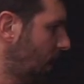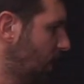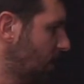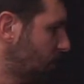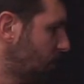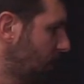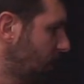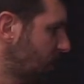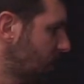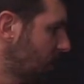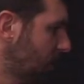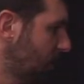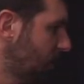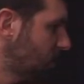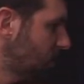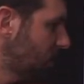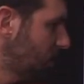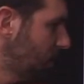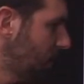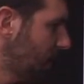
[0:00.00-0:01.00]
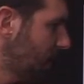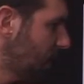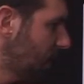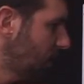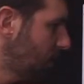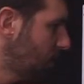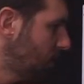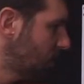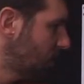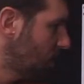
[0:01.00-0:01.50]
Probably start my stream back
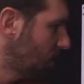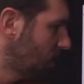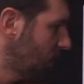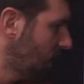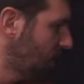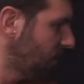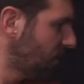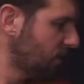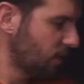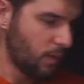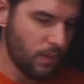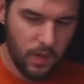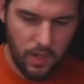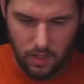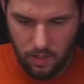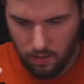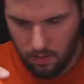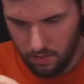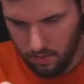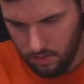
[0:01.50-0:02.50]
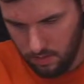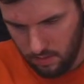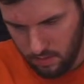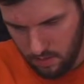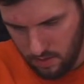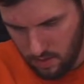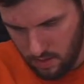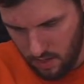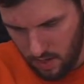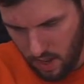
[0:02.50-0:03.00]
up. Use to go live every week.
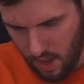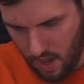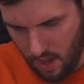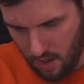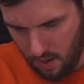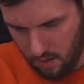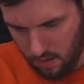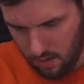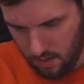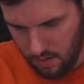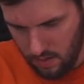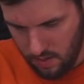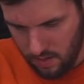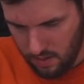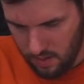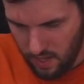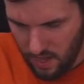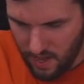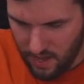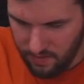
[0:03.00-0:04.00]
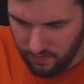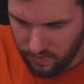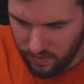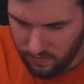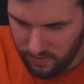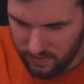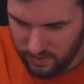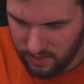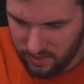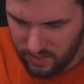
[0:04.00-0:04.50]
Yeah, even if
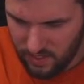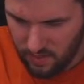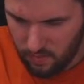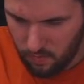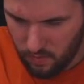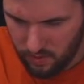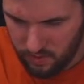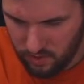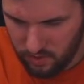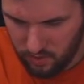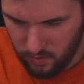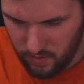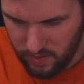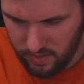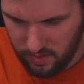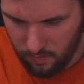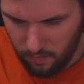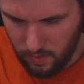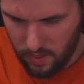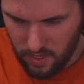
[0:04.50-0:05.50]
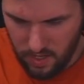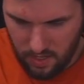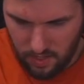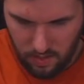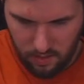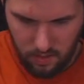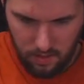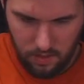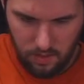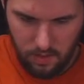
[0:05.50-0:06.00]
it's just like once or twice a
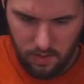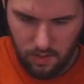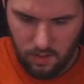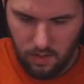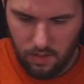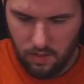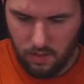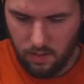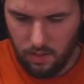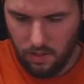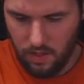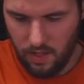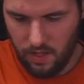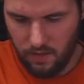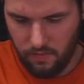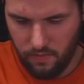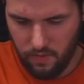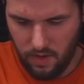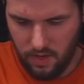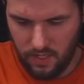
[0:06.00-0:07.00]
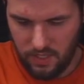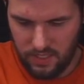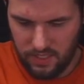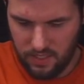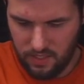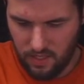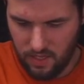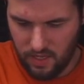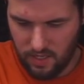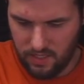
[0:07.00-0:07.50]
week on like
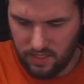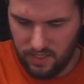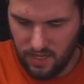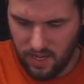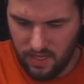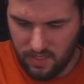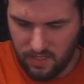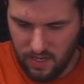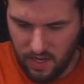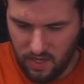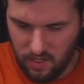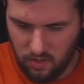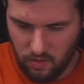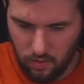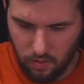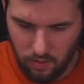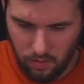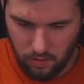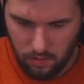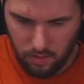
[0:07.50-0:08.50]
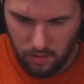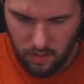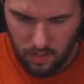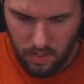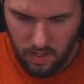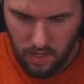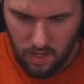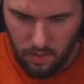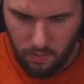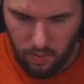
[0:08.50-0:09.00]
a set schedule,
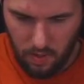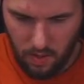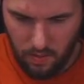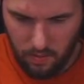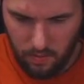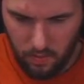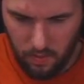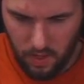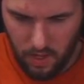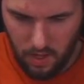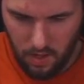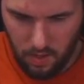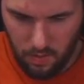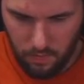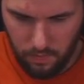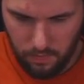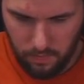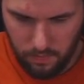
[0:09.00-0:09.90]
probably would help.